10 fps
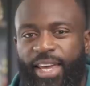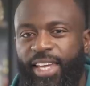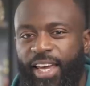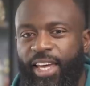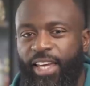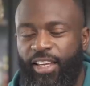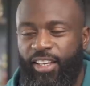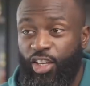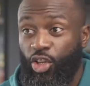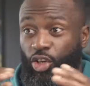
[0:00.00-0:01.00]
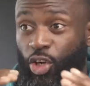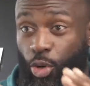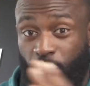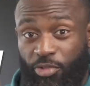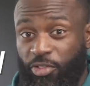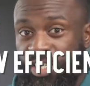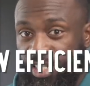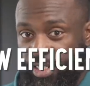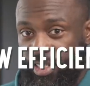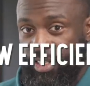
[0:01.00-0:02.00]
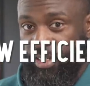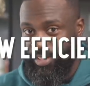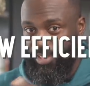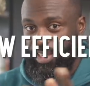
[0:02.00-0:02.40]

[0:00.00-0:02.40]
AKA low efficiency. Let's